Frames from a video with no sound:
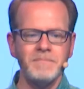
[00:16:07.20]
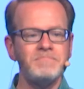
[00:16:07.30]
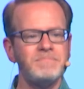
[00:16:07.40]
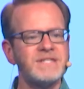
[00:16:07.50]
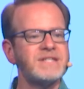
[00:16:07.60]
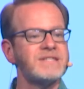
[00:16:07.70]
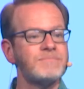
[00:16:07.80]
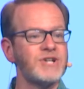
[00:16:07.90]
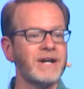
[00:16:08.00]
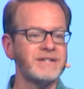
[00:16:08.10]
Business
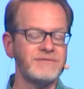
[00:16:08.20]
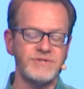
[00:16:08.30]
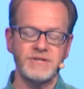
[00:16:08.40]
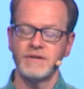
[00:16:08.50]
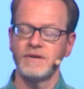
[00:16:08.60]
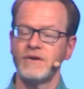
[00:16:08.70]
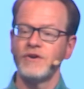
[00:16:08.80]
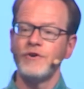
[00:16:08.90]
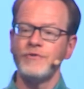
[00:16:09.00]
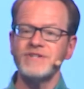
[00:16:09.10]
objectives.
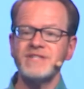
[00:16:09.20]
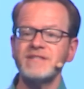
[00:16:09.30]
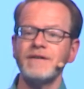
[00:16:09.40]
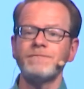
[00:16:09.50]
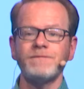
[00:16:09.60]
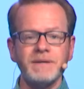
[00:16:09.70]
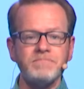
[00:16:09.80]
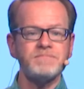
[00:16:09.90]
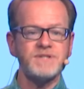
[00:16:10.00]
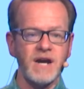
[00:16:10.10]
This is the
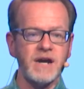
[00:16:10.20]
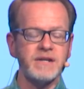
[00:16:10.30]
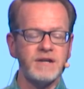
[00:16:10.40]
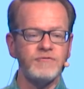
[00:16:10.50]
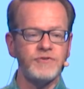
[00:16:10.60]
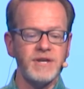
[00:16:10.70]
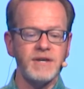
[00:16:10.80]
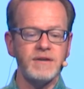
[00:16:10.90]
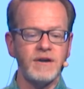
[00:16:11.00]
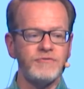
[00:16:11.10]
flip side of
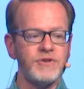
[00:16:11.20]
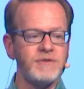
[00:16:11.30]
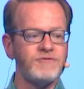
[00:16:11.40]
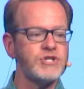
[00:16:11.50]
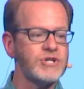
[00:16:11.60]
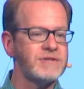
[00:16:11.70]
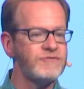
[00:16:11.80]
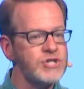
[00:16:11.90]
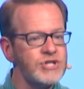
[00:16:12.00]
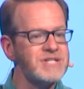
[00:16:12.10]
the vision. The
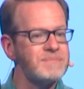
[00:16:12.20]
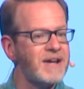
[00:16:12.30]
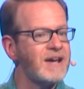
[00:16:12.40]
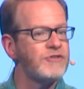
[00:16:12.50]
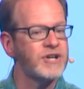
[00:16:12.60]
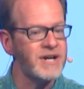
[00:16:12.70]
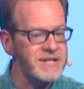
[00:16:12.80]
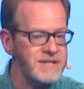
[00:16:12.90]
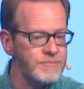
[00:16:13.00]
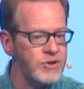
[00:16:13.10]
vision is about how the
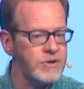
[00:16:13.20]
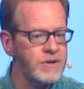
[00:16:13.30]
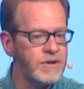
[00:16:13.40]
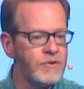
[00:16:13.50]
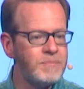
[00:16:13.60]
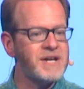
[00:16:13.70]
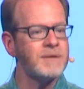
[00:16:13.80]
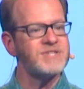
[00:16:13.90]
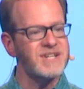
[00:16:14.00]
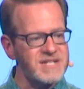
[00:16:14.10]
customer
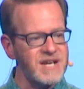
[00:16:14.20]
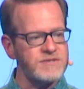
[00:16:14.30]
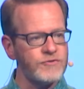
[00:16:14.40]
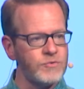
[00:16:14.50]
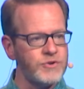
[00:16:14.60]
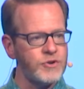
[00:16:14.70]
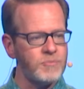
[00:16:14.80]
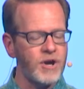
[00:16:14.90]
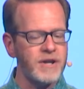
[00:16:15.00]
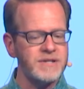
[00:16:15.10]
becomes successful with your
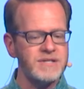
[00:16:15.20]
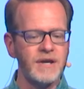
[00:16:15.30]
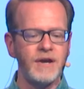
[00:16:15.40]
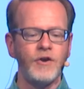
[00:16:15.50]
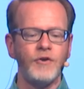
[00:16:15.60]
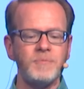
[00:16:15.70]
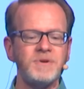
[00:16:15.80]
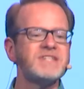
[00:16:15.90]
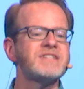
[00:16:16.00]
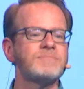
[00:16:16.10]
product. The
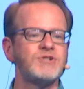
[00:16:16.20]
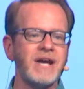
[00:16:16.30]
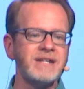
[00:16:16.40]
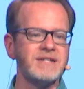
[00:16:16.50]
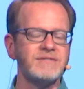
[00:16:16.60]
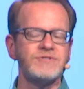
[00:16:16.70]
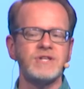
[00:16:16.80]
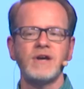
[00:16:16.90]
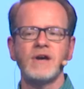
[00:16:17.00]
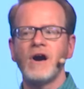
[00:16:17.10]
business objectives
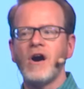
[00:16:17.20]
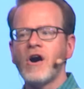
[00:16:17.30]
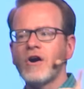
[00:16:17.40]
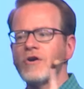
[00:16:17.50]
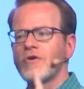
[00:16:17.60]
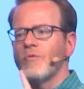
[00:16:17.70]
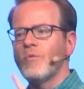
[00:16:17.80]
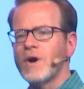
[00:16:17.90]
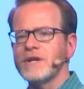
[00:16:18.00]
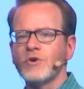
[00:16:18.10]
are
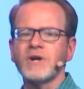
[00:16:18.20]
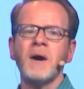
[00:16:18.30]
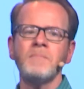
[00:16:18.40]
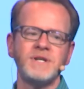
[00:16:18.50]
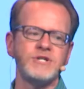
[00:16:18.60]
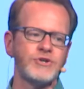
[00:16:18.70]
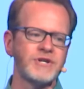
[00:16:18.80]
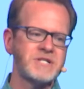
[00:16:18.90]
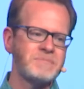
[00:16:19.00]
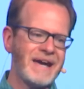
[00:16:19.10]
what your company should
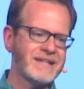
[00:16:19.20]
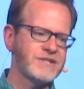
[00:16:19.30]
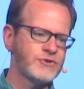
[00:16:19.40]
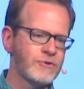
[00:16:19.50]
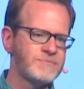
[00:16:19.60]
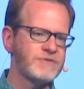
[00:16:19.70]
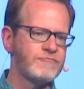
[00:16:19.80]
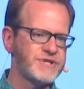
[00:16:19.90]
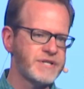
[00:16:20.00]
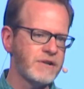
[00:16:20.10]
expect in terms of
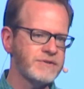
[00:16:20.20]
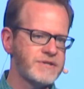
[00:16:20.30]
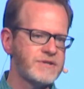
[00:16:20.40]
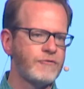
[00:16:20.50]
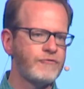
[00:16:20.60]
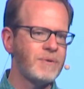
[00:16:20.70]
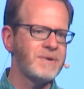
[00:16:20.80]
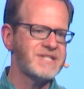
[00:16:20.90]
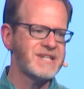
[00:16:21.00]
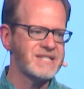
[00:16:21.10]
results from
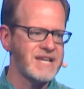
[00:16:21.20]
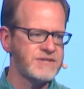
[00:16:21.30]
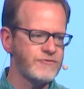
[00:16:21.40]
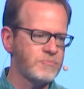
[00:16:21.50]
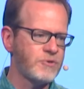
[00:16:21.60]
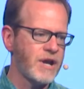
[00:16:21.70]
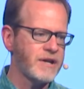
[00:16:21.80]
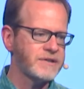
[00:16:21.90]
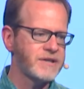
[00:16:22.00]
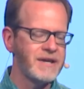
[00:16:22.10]
a successful
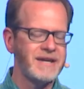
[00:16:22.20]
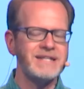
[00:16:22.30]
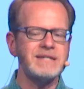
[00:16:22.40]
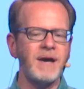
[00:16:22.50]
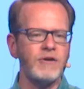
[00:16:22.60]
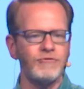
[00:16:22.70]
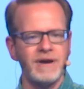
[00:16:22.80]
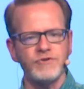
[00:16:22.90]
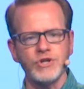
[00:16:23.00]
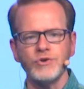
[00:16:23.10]
product. It's about
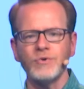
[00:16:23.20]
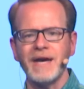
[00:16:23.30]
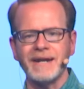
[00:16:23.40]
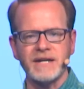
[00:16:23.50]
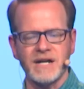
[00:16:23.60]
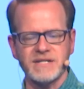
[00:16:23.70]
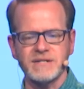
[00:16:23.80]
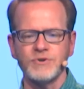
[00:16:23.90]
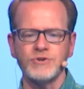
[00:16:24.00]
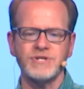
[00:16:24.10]
revenue and
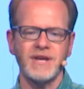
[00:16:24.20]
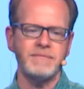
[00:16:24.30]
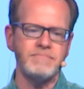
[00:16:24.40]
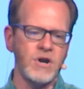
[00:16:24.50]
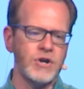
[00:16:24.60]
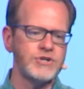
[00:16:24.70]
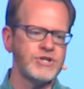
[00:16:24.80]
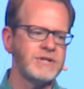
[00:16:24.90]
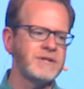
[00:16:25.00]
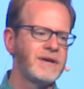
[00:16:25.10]
customers and
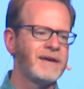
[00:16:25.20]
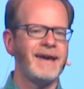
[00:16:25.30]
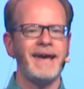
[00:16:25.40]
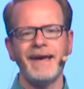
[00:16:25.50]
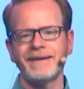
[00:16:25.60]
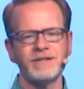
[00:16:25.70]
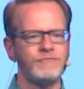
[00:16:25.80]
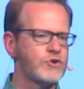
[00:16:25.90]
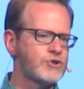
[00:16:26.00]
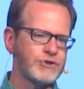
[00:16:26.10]
margin and
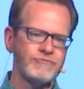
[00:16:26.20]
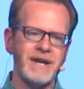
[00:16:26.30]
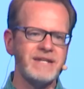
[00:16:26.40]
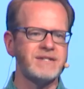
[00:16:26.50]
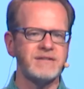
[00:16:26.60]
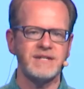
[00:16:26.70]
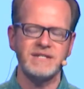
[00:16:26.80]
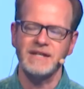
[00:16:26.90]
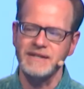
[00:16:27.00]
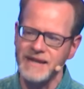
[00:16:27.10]
conversion rates and
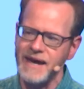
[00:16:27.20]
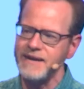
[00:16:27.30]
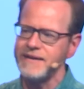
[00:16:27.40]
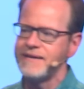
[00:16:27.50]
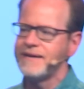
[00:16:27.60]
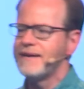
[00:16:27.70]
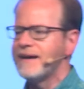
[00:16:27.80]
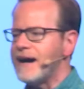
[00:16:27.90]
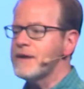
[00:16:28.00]
things like that. I